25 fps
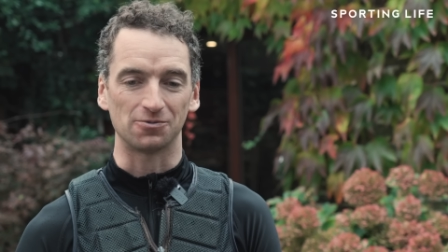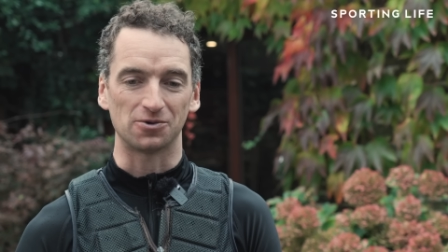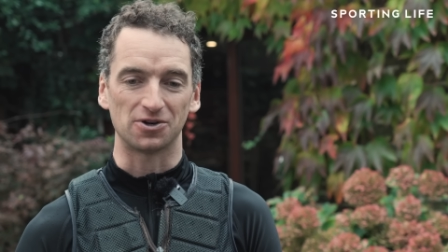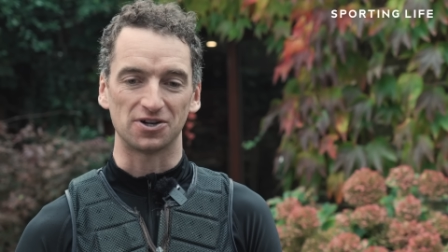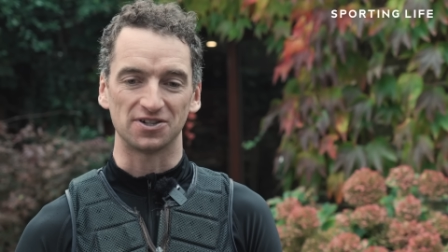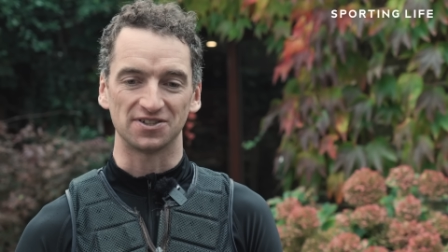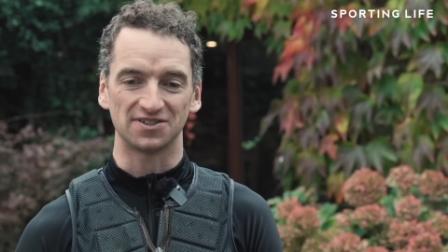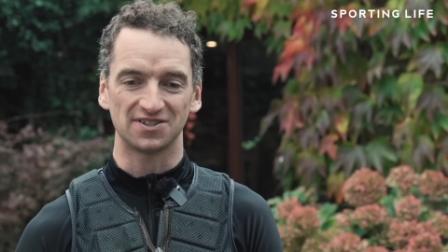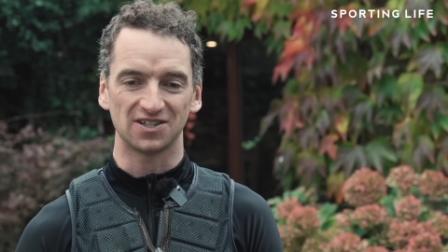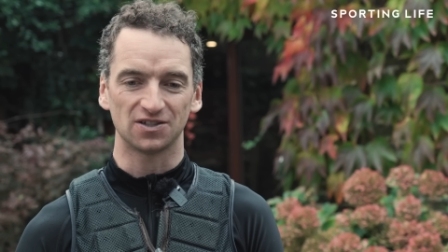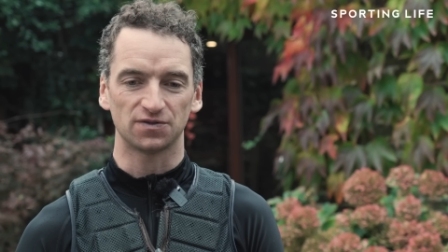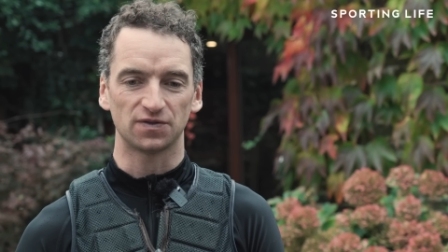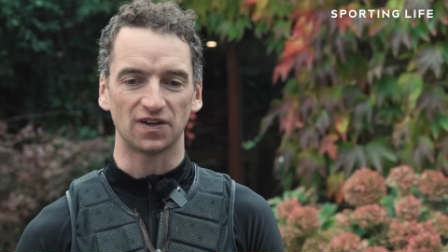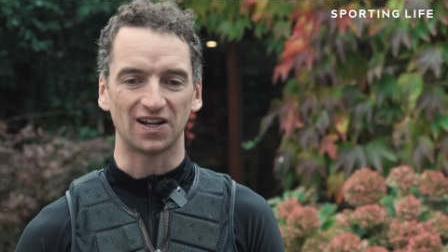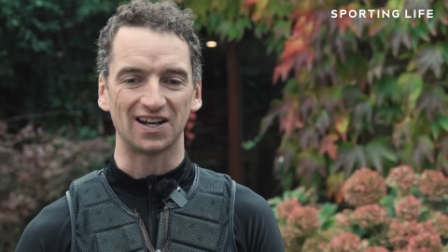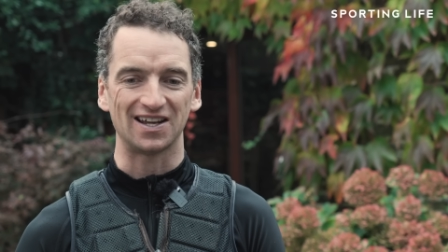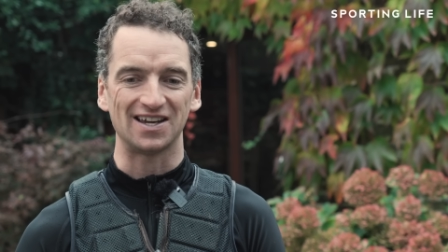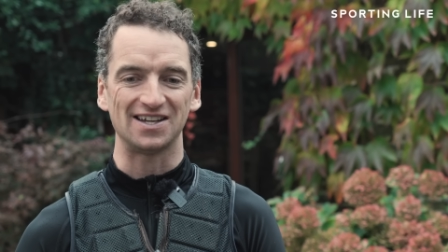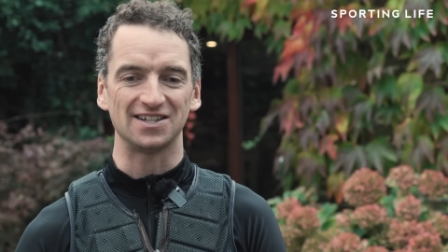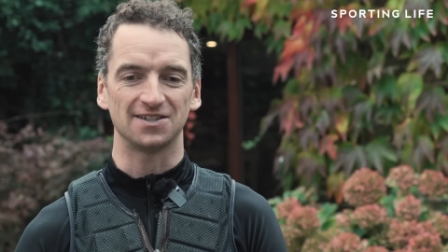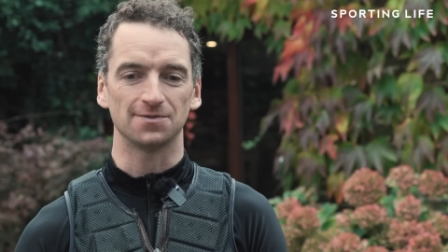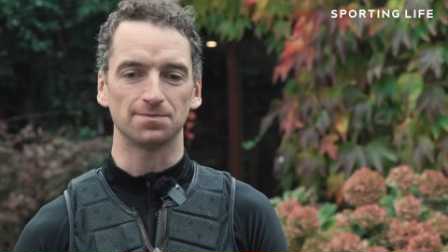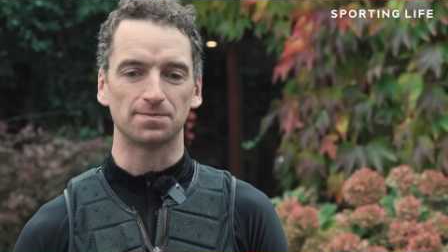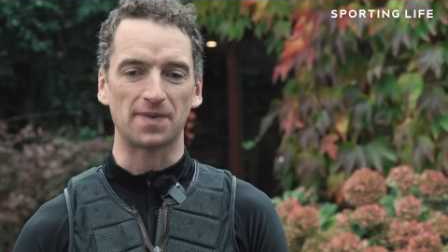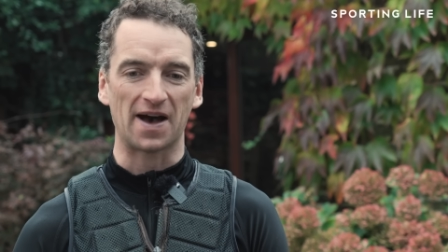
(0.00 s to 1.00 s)
Whereas this fella
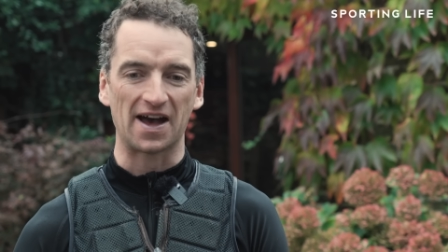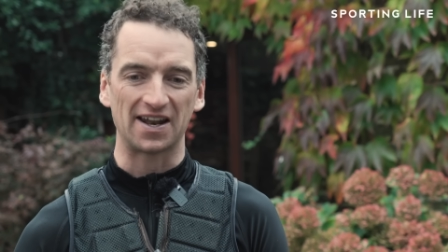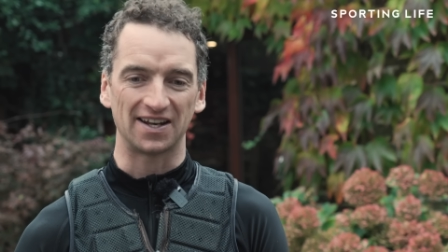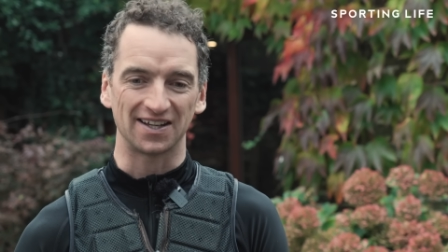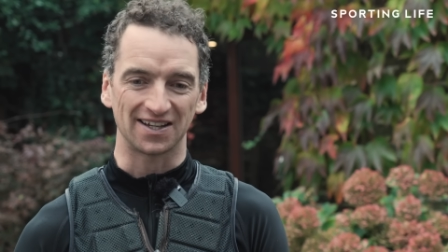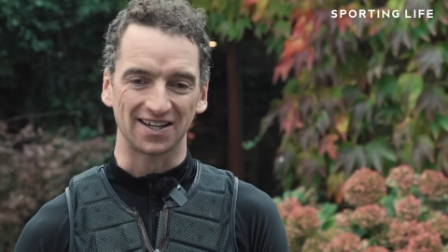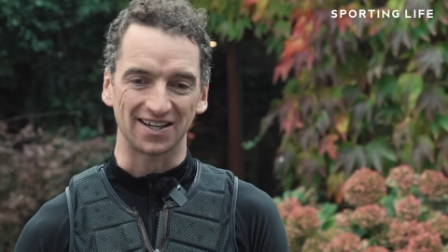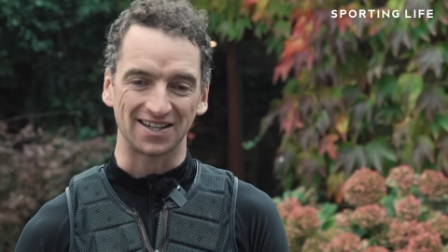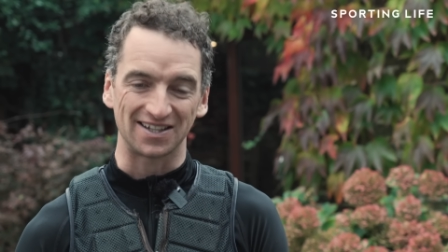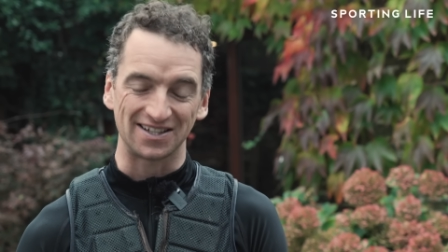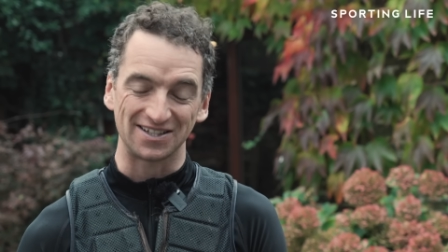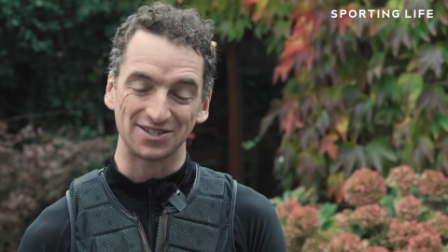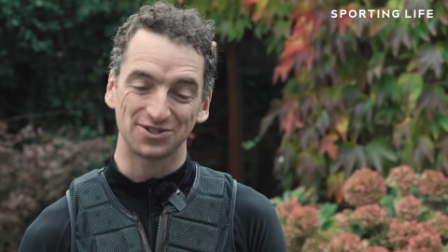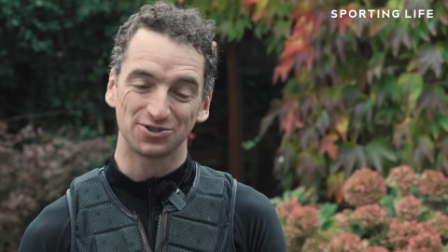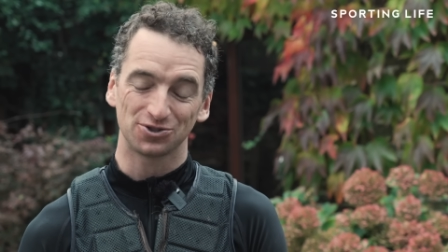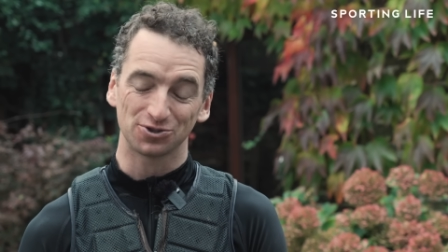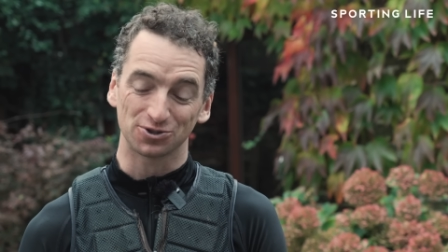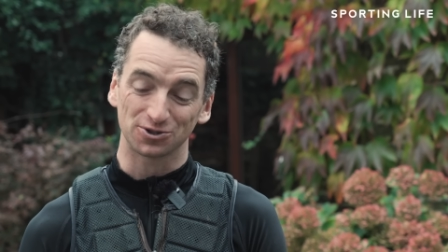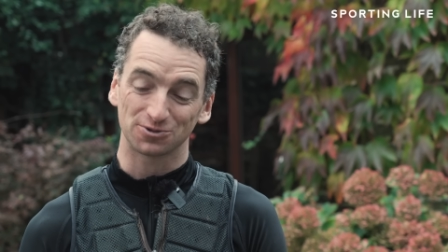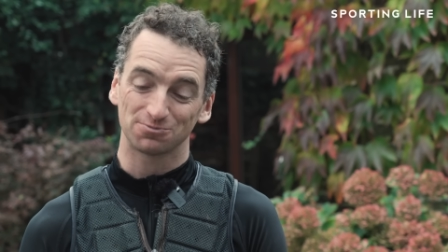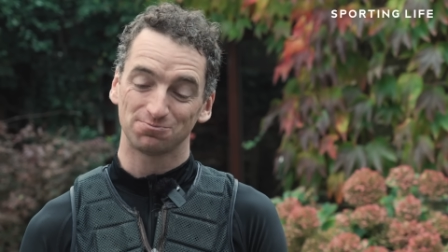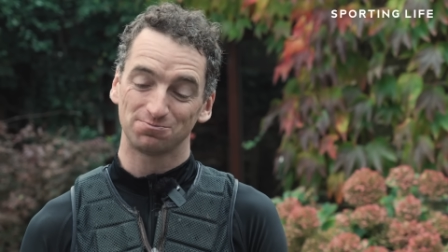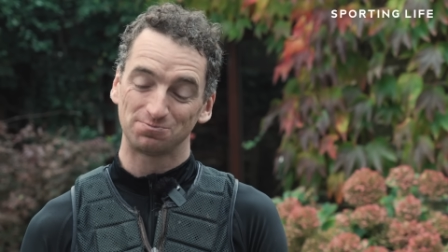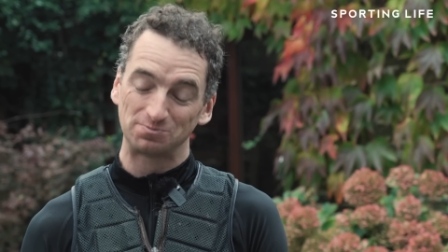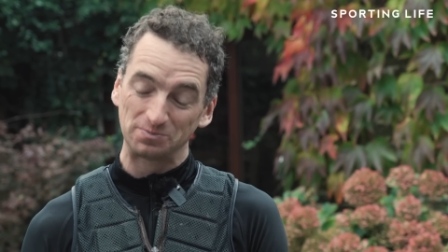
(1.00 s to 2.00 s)
isn't panicking, he's
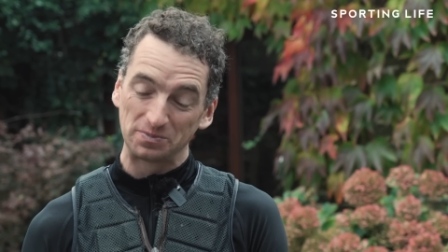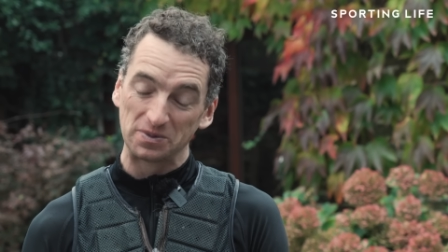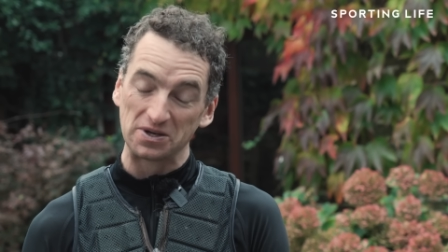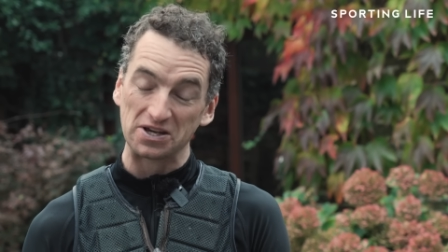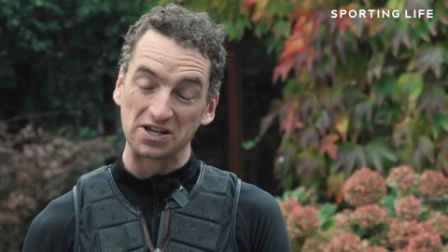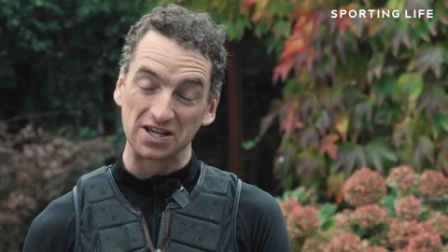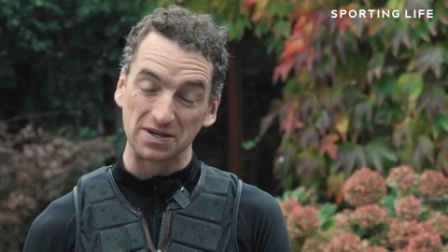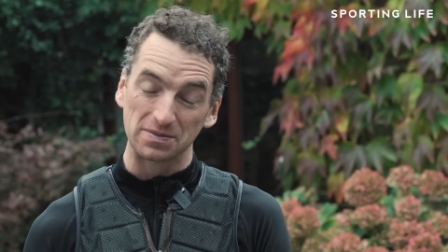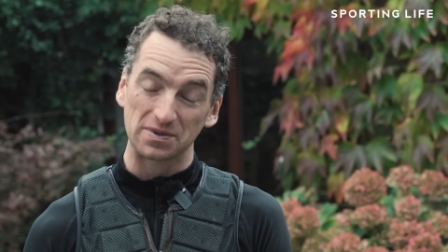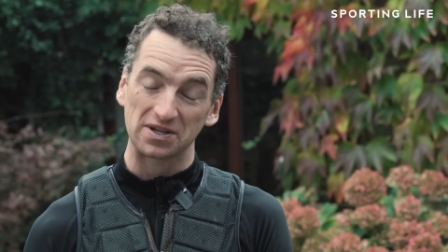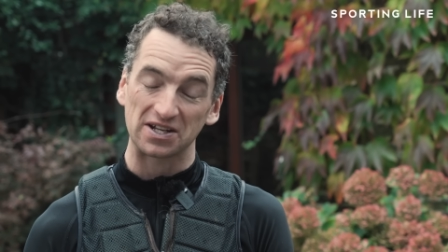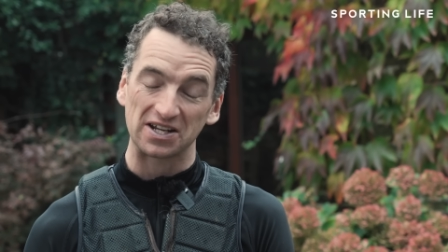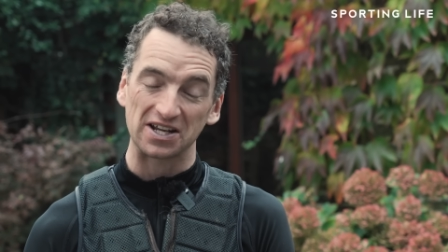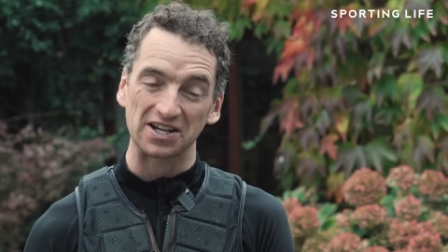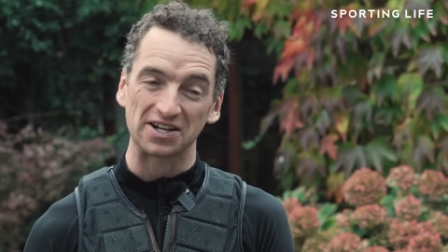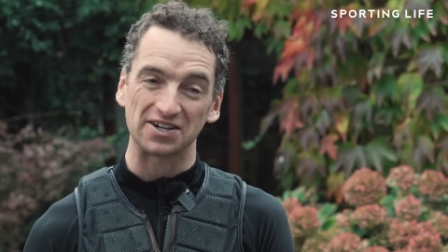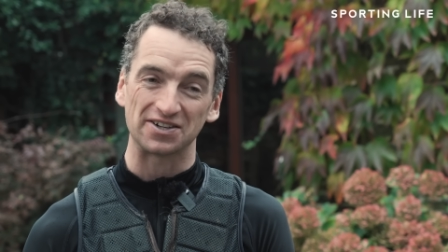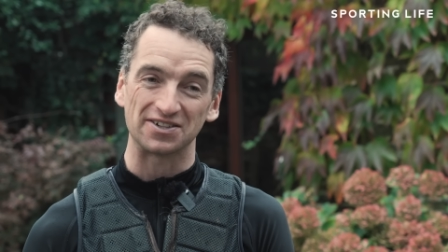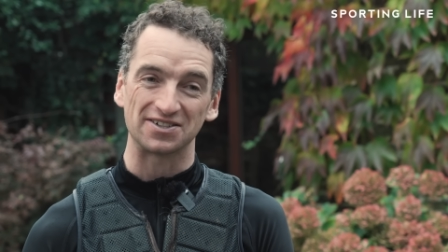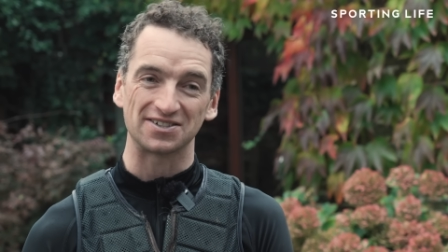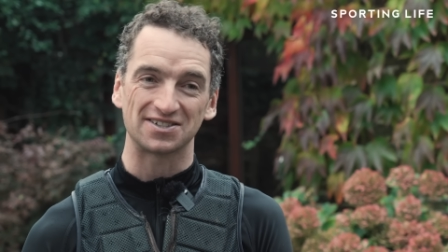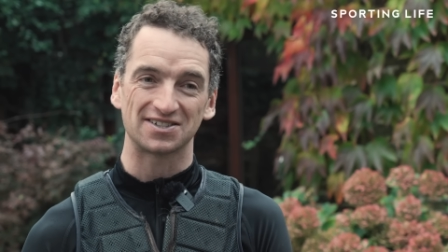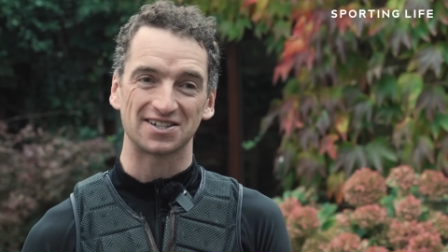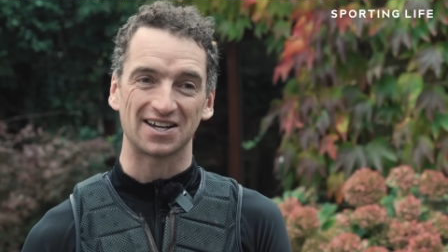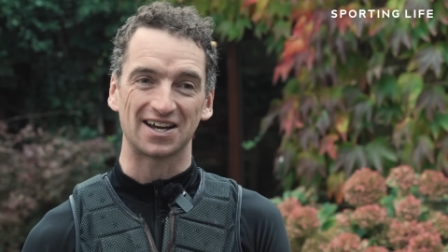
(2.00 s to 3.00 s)
just being a bit
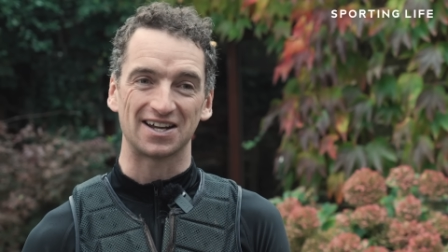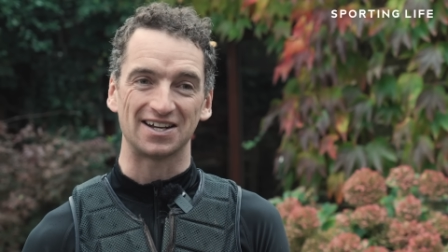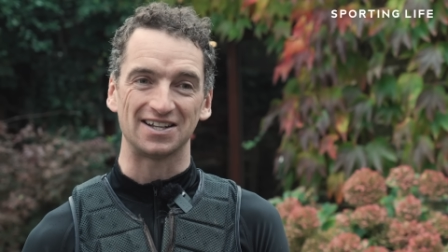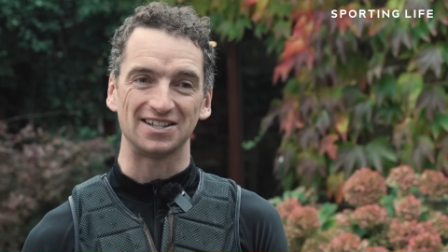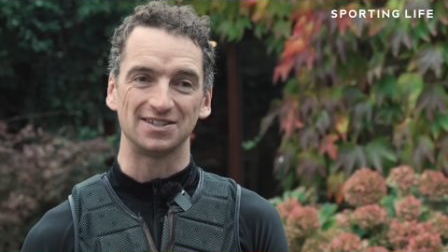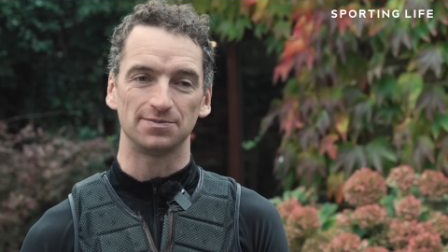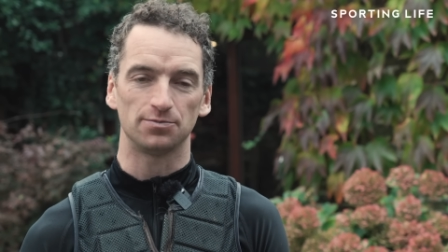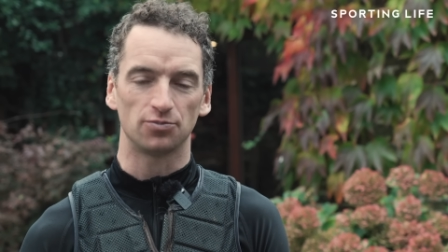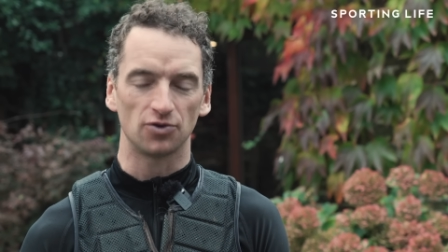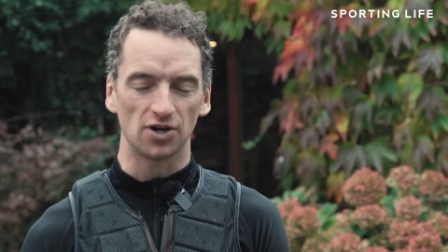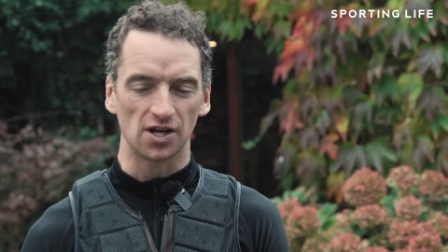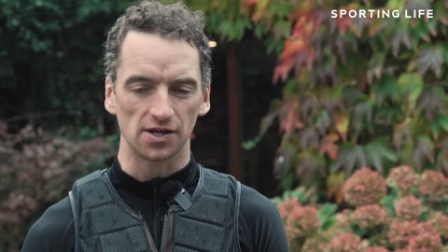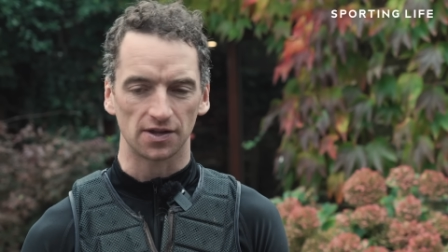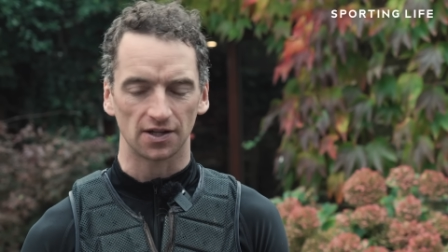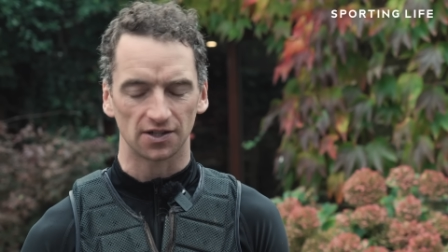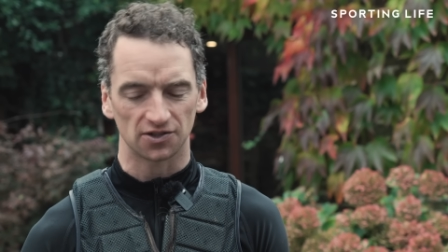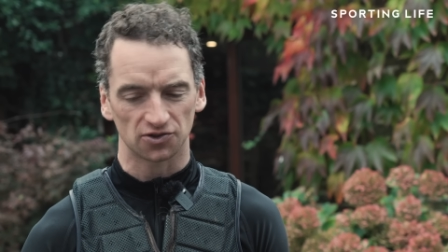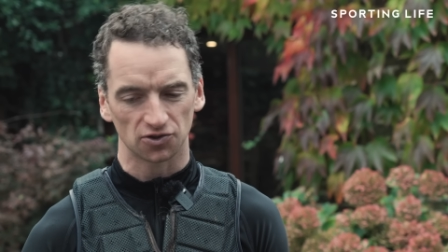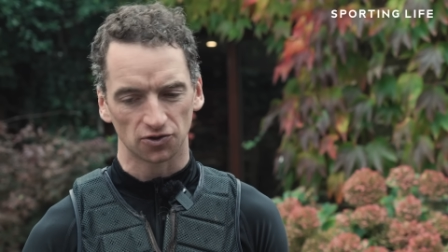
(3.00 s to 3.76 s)
ignorant and he's breathing.